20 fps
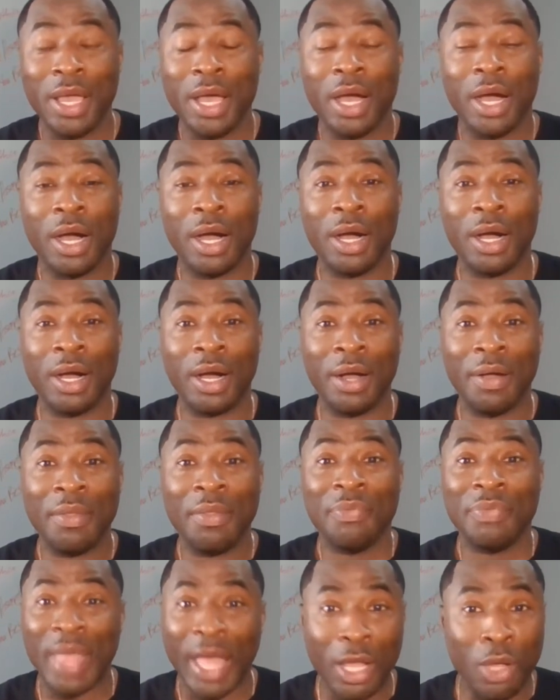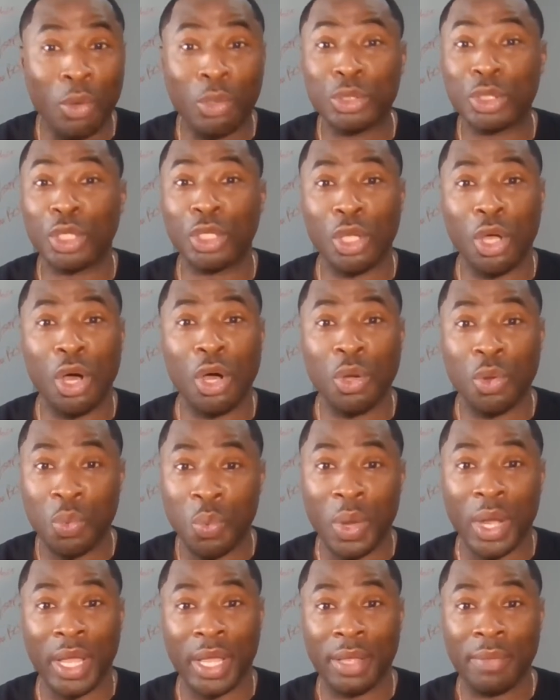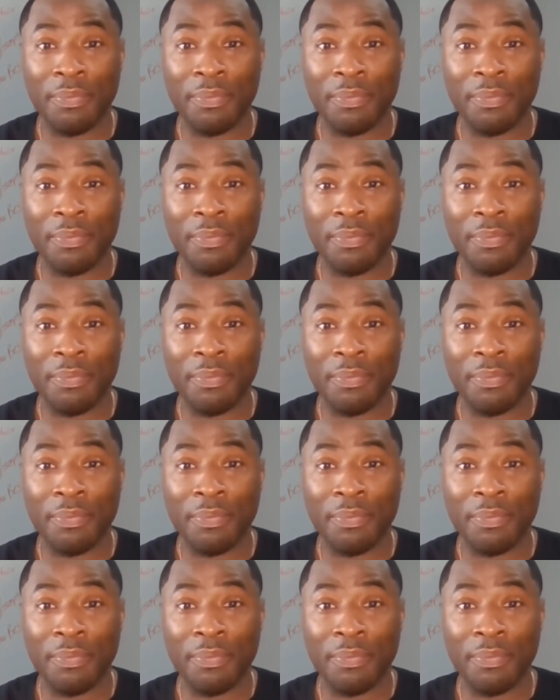That goes a long way.